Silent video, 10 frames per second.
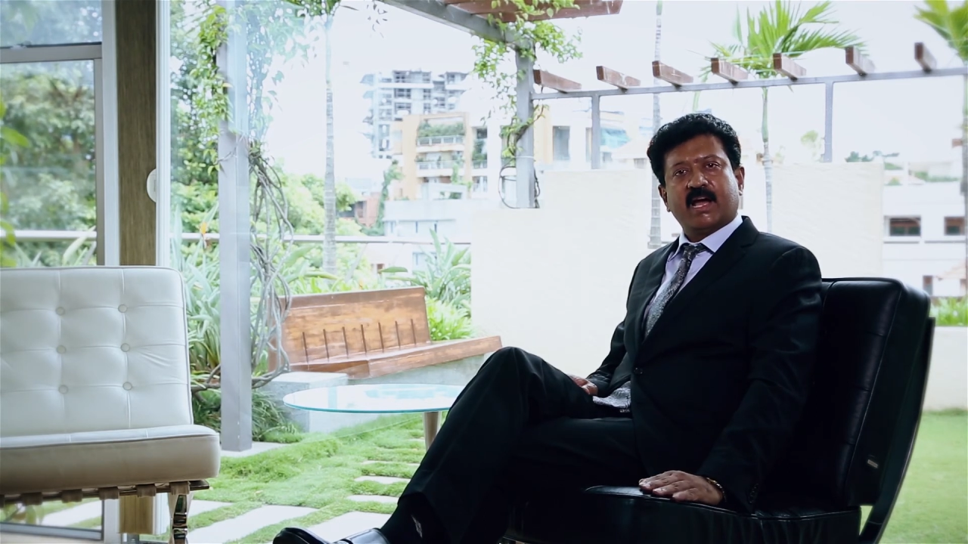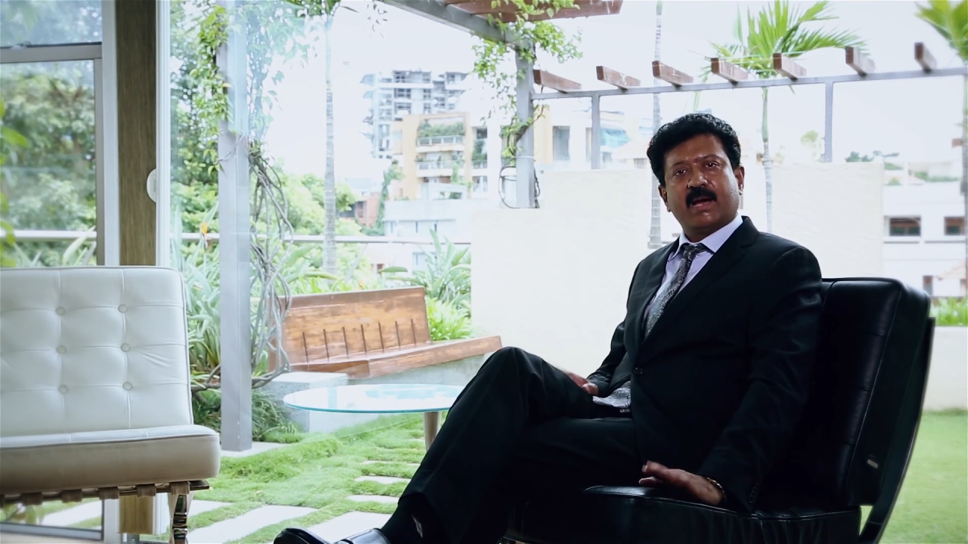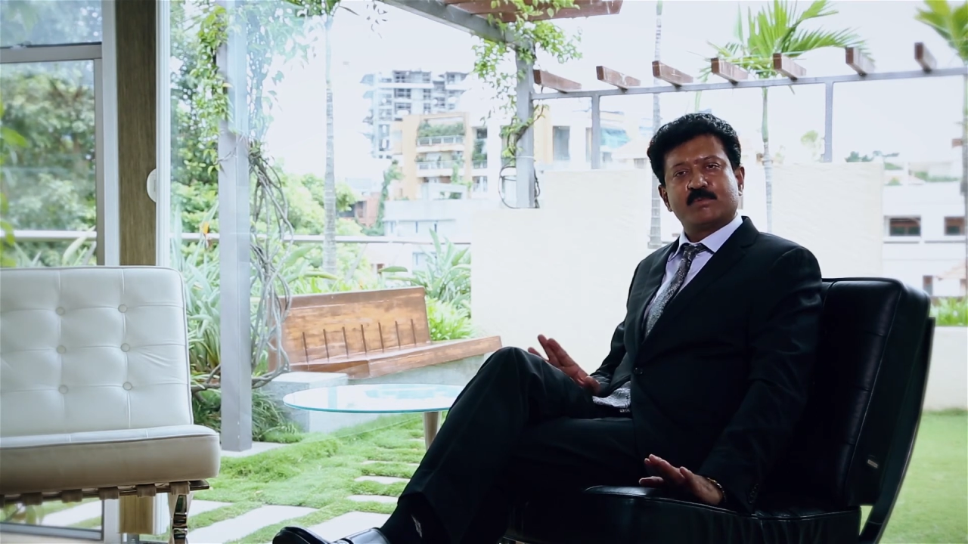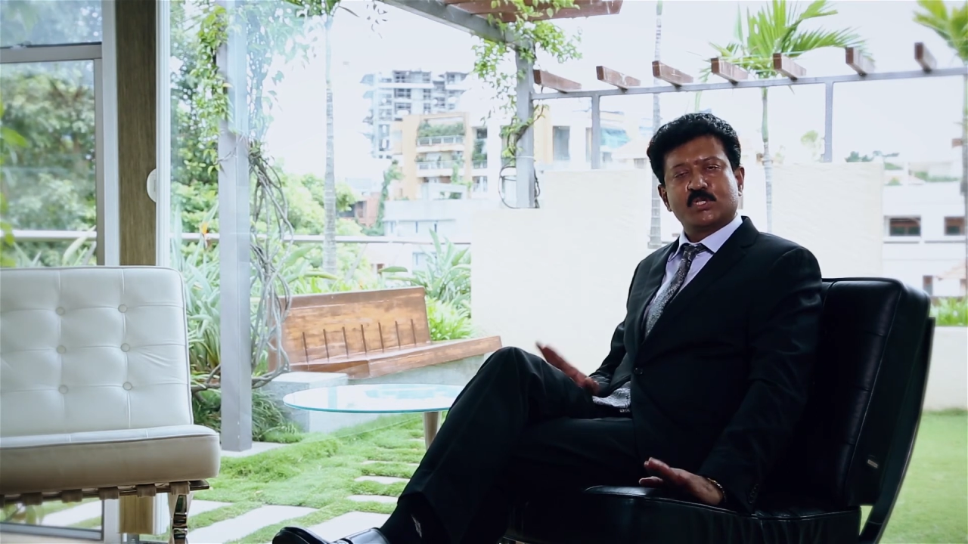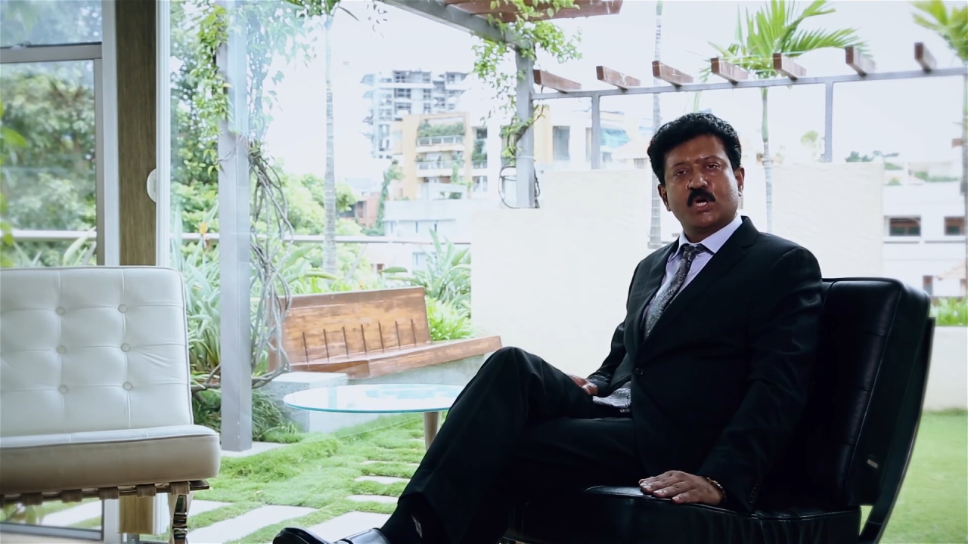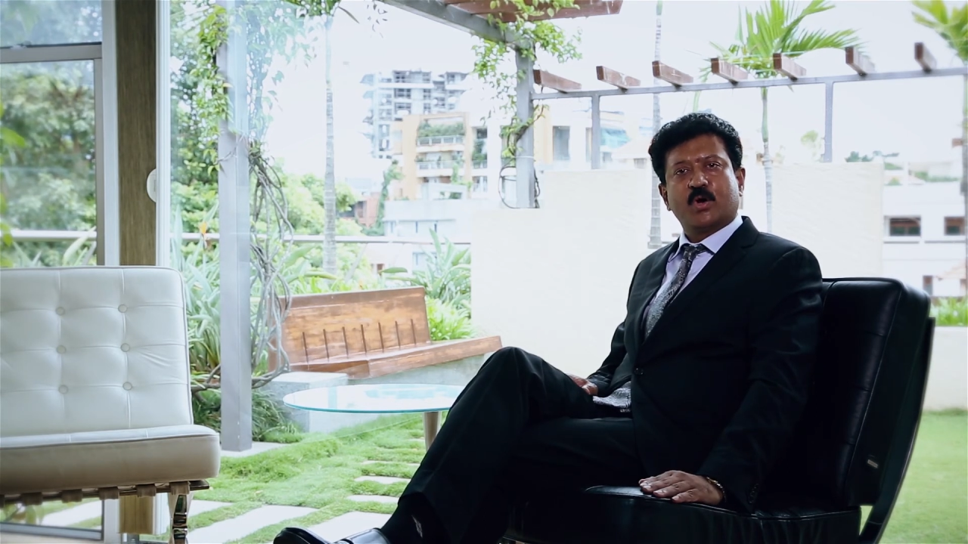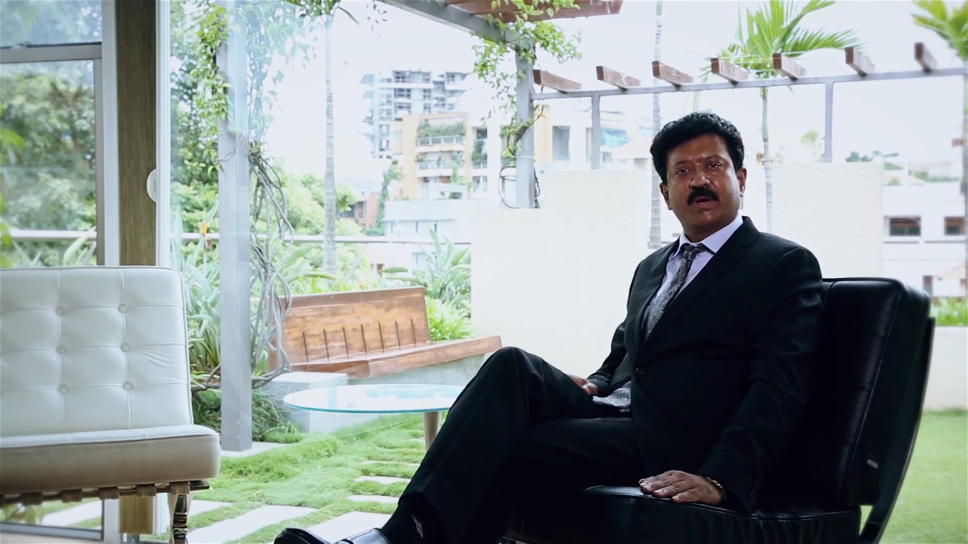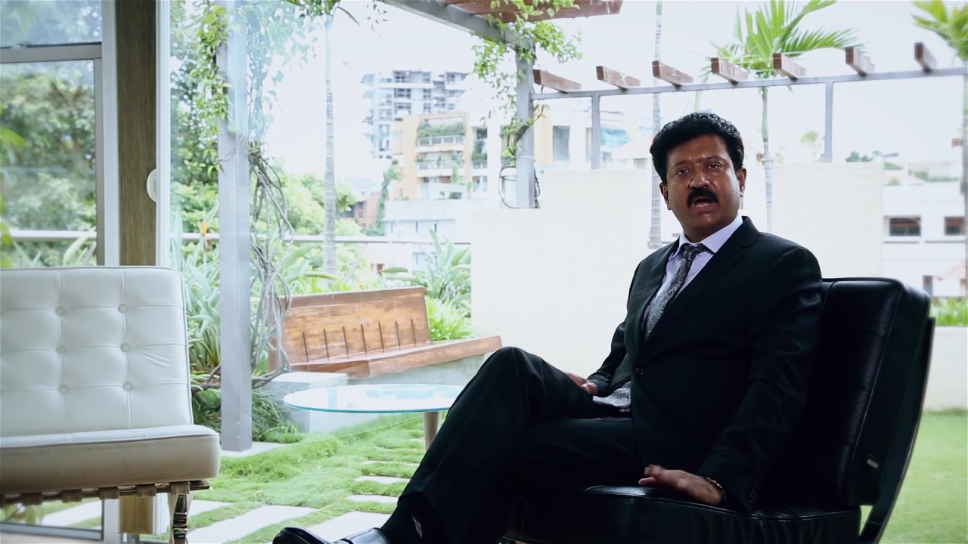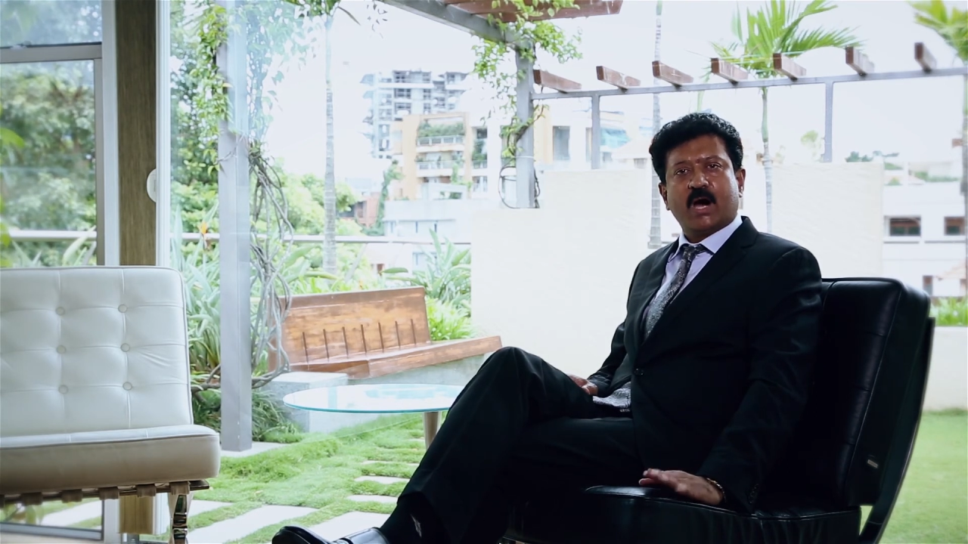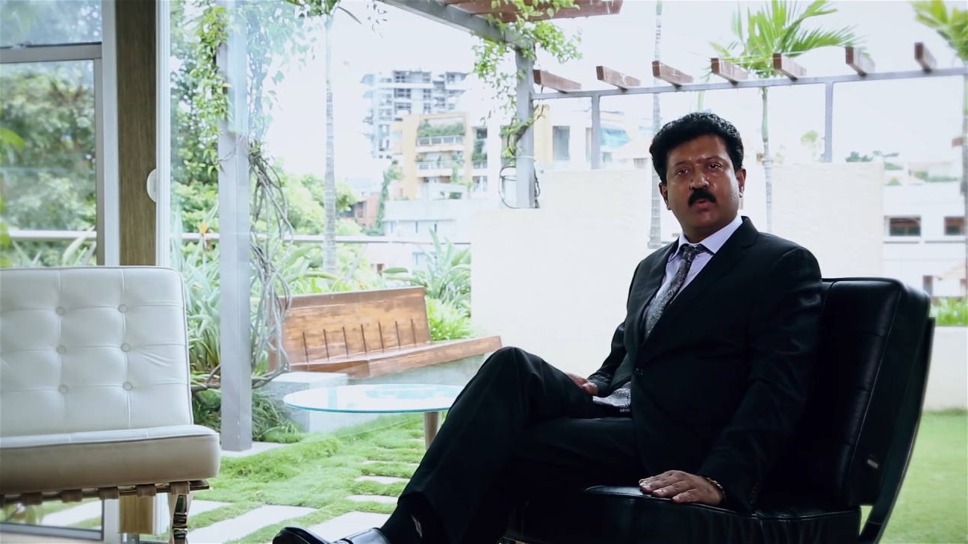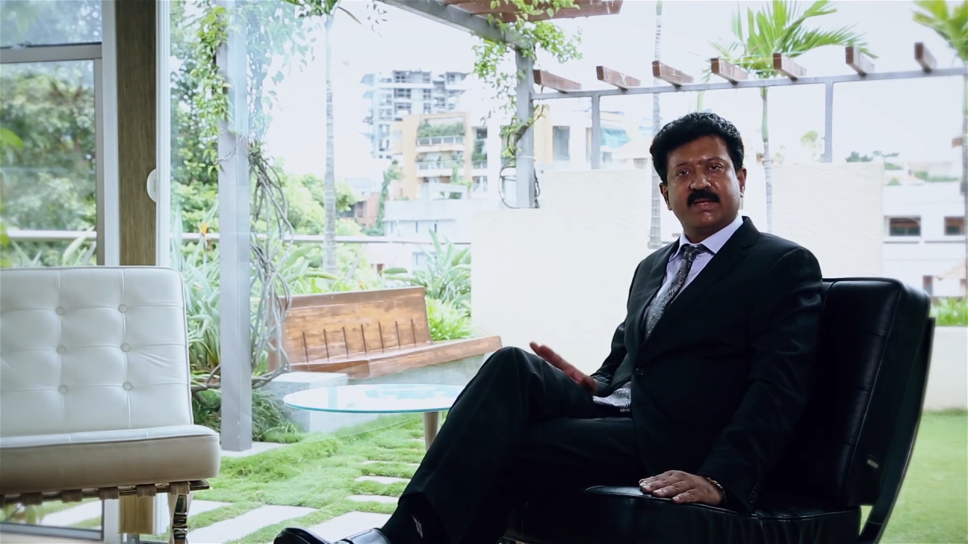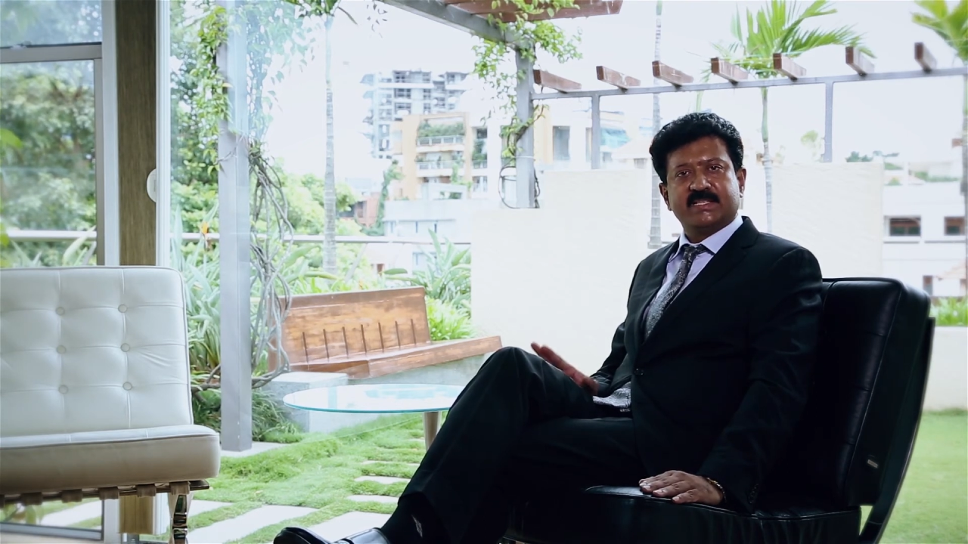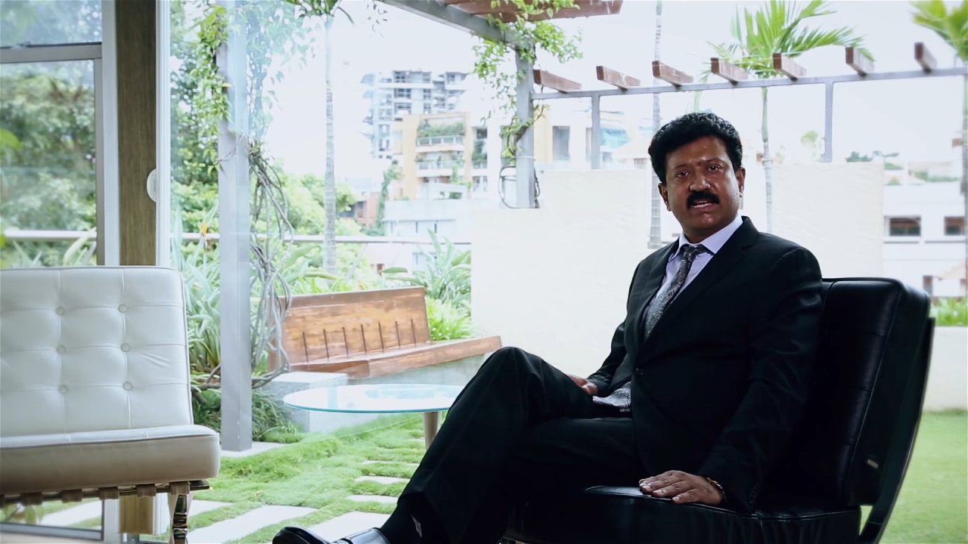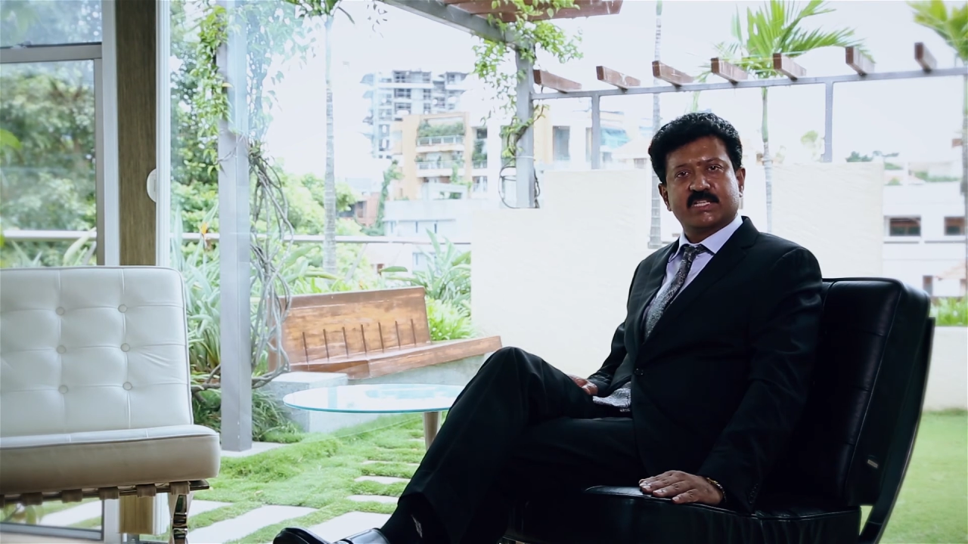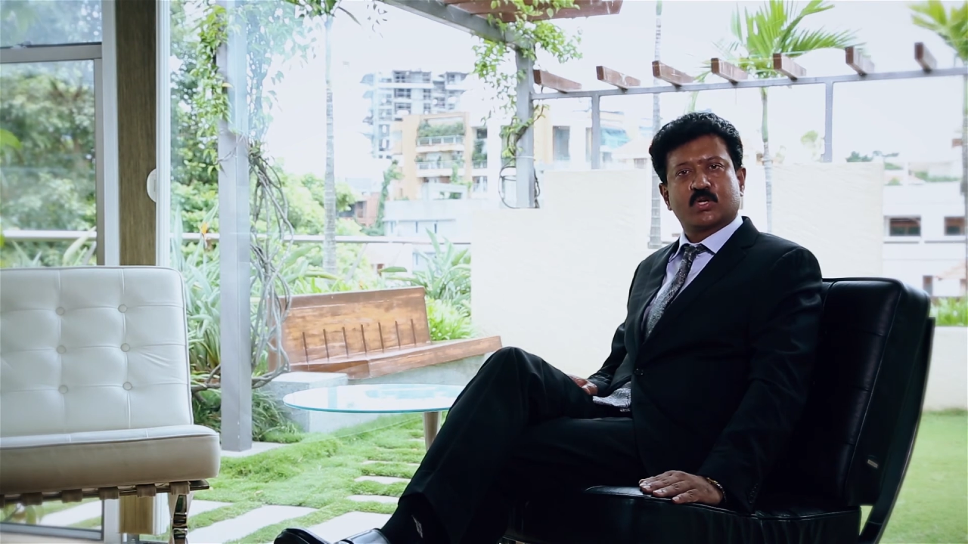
I'm sure REHAU India